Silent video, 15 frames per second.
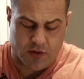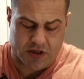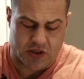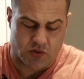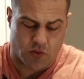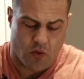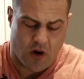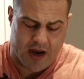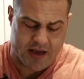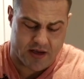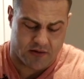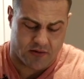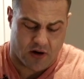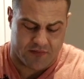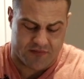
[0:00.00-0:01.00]
which is why
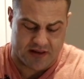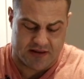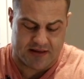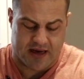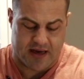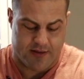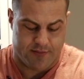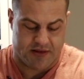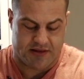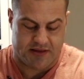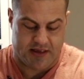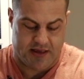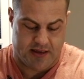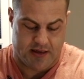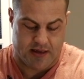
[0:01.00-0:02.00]
you'll oftentimes
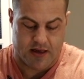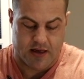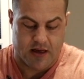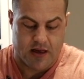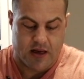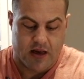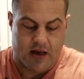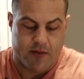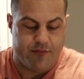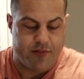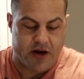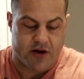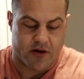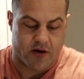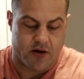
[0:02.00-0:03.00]
see
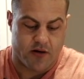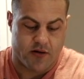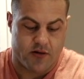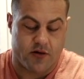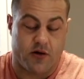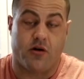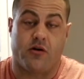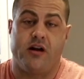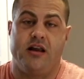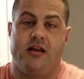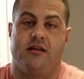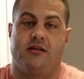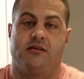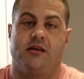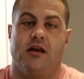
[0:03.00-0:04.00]
bitter
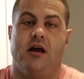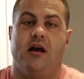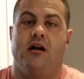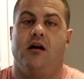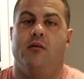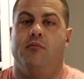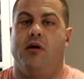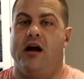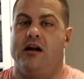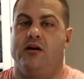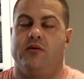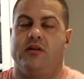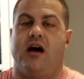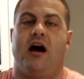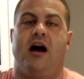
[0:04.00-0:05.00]
greens
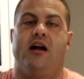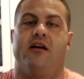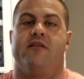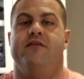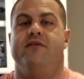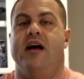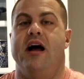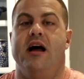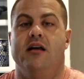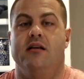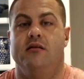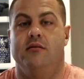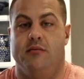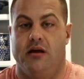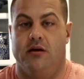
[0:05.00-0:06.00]
combined with a higher
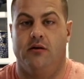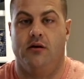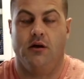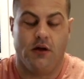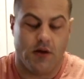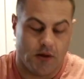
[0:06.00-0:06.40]
fat meal.